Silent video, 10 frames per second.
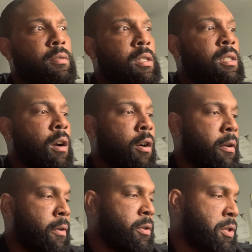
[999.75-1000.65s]
It's
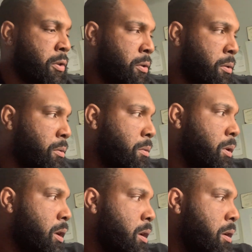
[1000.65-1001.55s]
harder to,
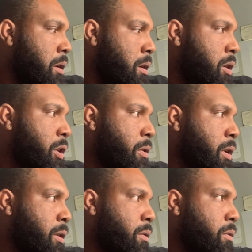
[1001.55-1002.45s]
you
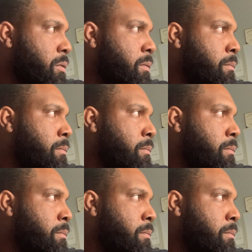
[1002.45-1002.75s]
know,